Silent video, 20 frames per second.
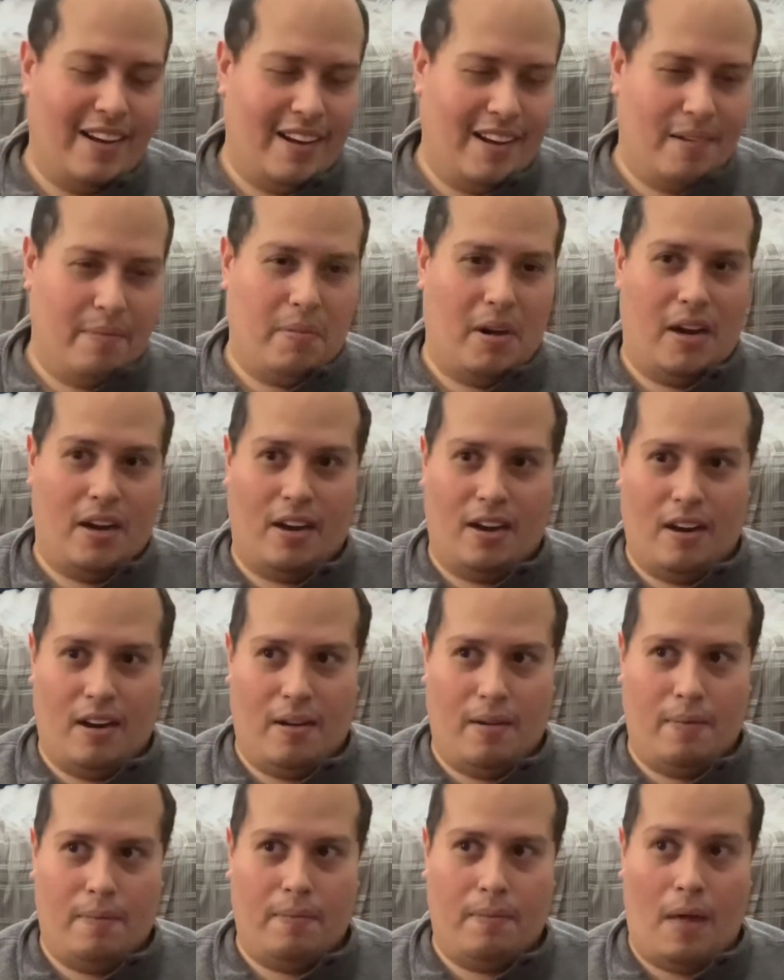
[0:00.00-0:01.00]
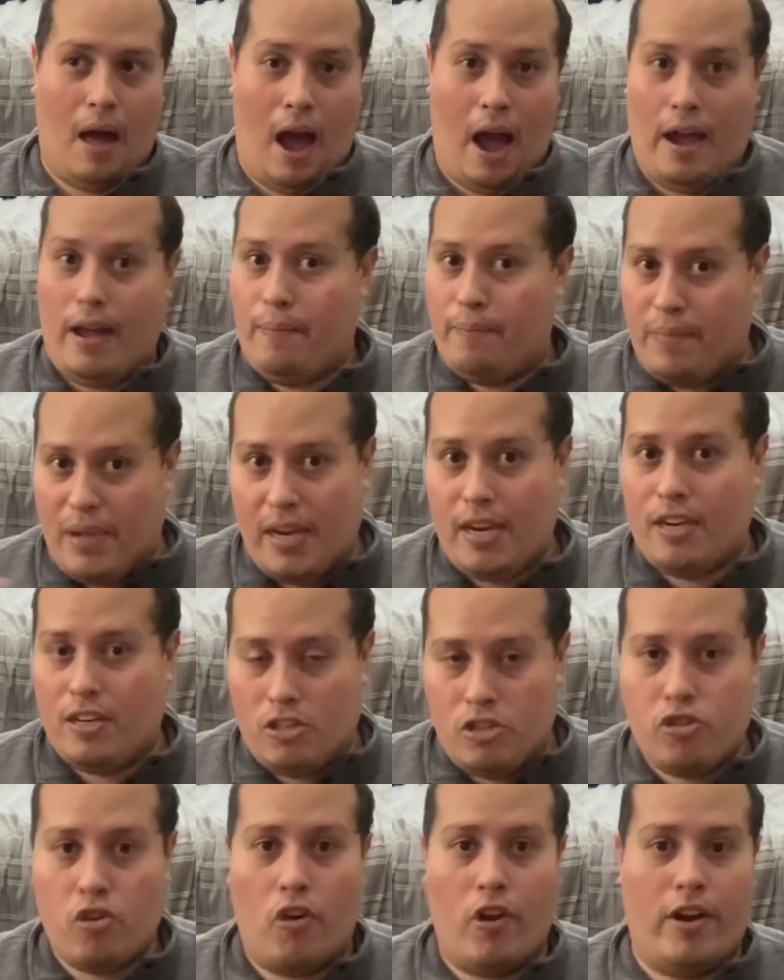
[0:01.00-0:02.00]
But um, I've been
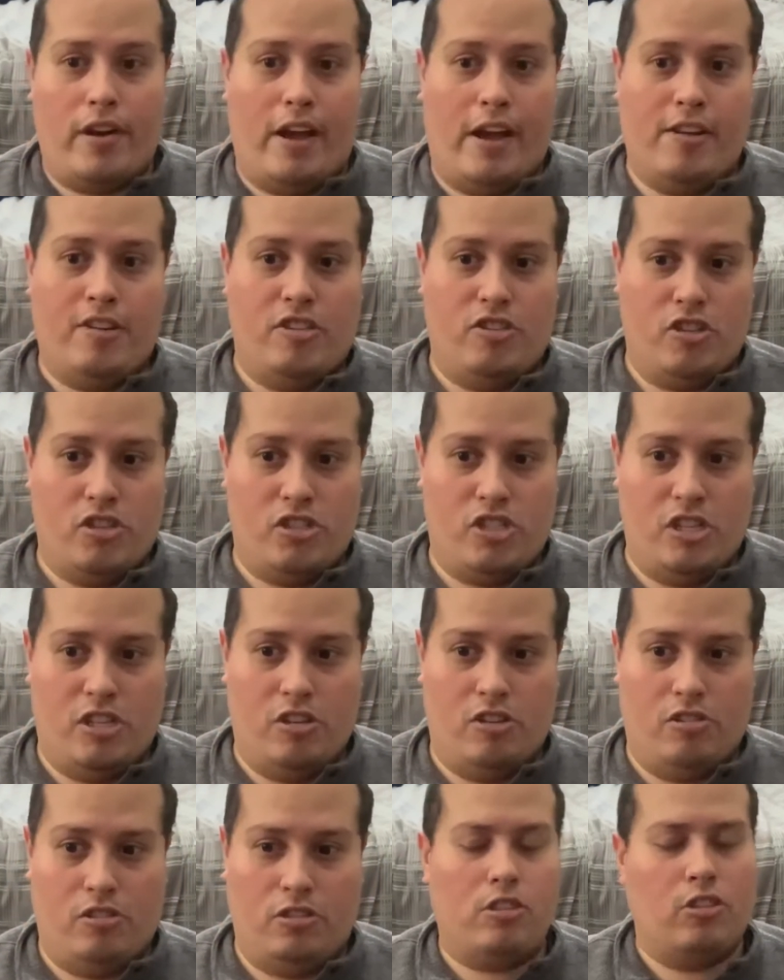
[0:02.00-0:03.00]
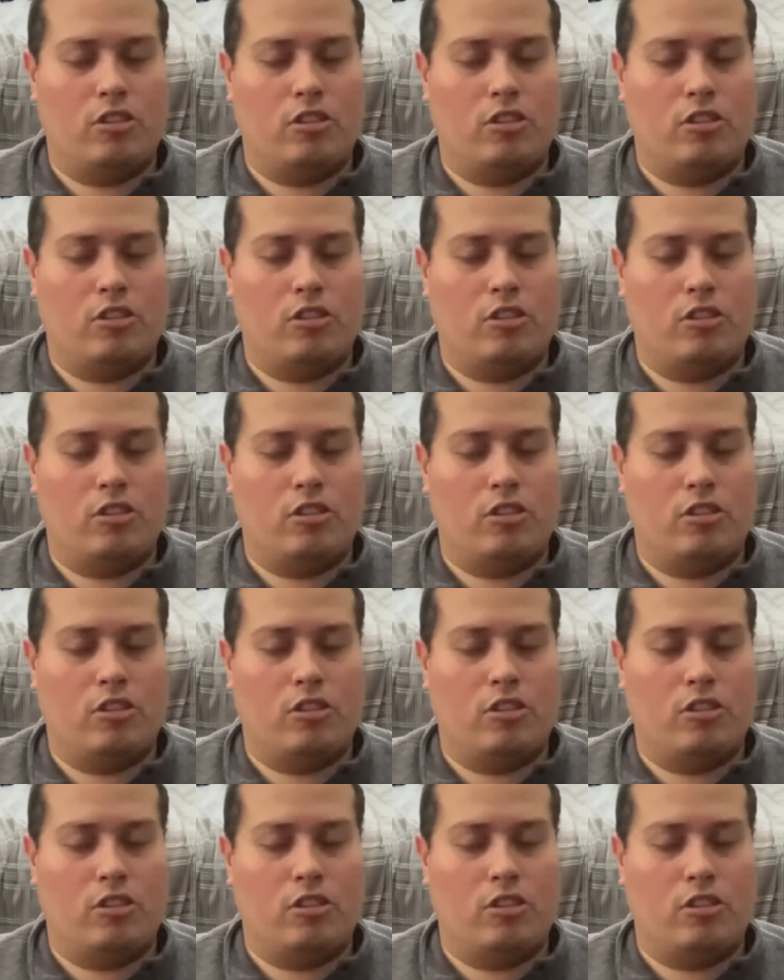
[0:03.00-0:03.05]
enjoying Agents of S.H.I.E.L.D.